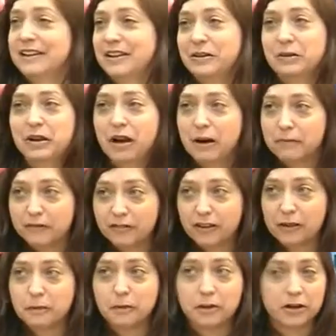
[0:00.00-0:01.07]
you know, come for
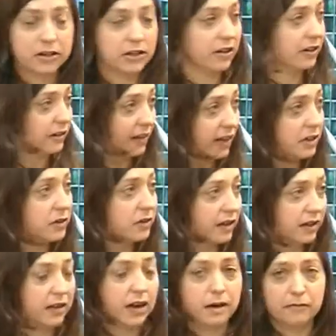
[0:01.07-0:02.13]
the portion that you
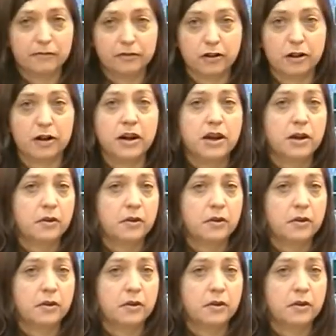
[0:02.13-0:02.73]
can come for.